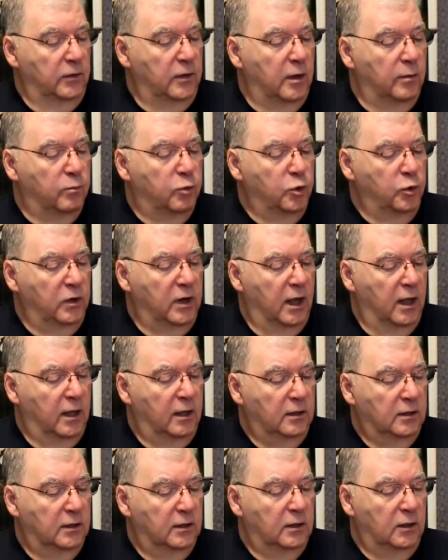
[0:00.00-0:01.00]
The
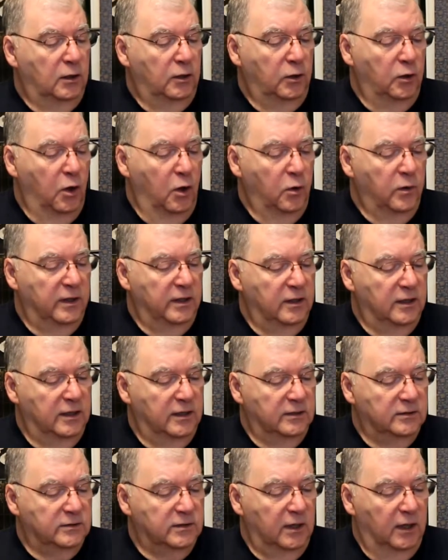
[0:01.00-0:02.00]
Buddha, knowing
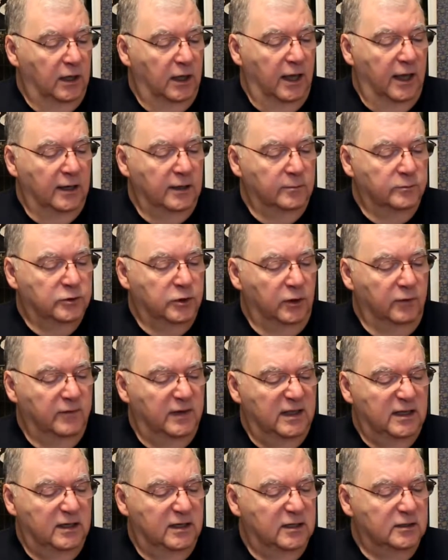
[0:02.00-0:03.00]
this and
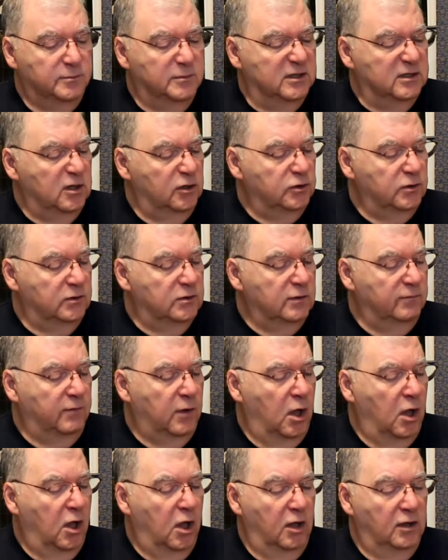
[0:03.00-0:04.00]
observing the dispositions of
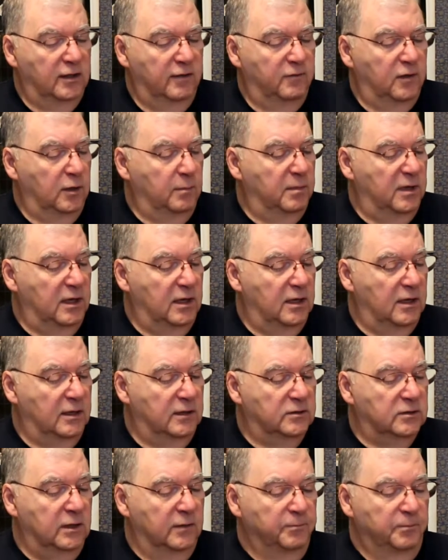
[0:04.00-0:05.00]
all living
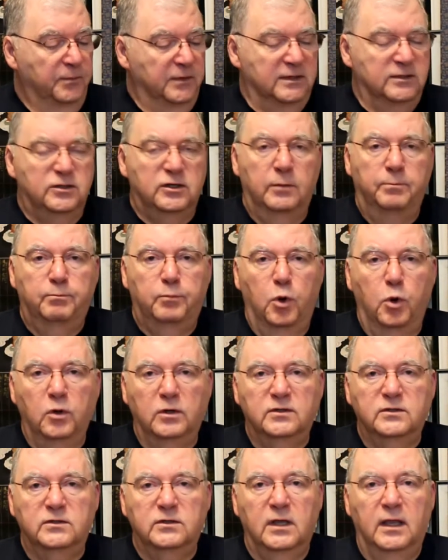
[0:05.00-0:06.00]
beings,
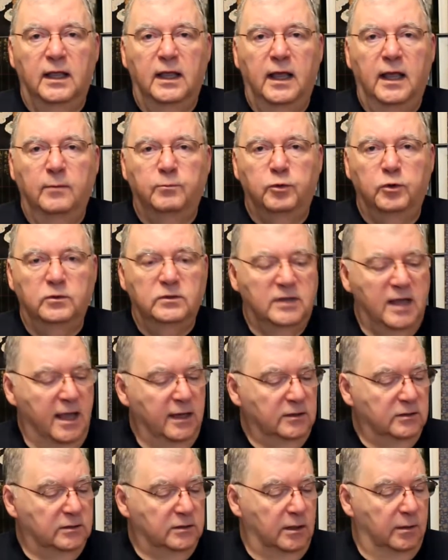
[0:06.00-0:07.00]
supports and
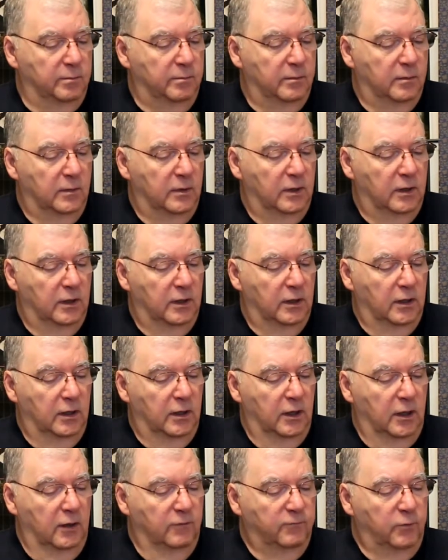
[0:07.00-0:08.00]
protects them.
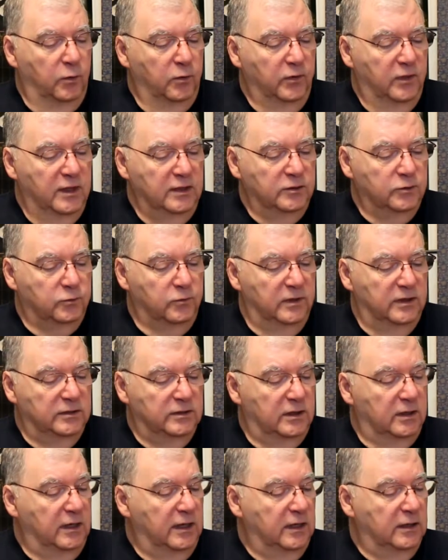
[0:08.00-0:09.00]
For this
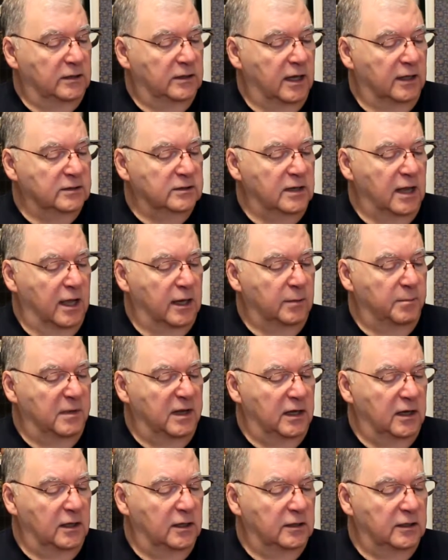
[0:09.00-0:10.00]
reason, he does not
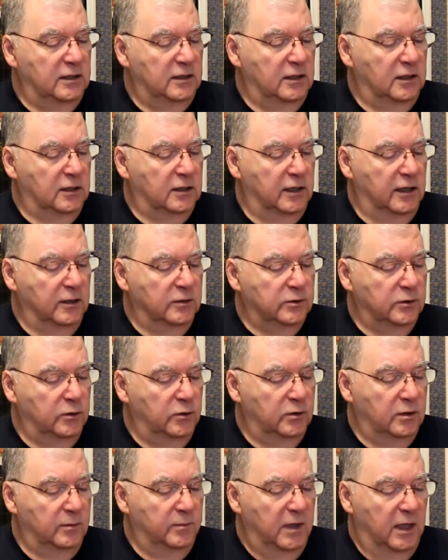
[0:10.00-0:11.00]
immediately declare
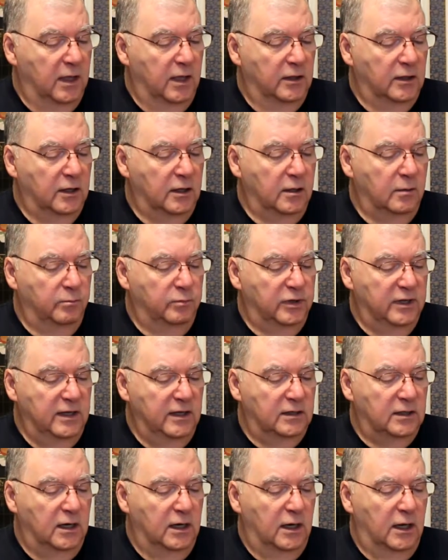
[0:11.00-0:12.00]
to them the
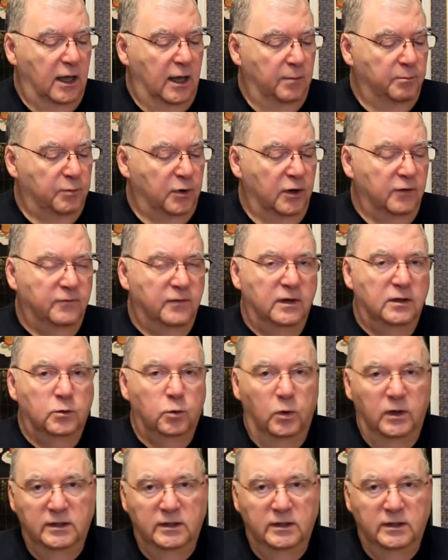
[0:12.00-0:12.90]
complete and perfect